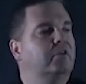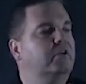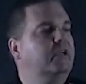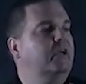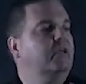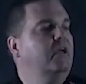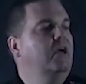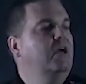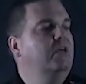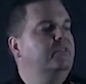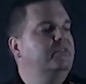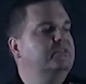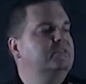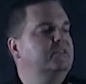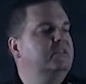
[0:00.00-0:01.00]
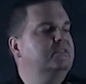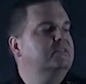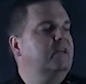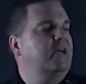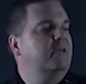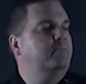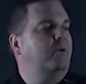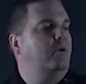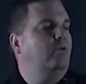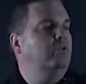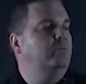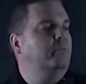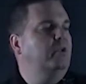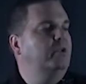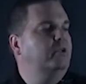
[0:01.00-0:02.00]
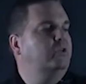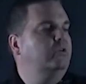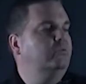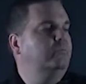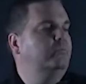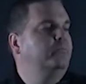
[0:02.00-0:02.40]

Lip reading: okay, this is a polar molecule.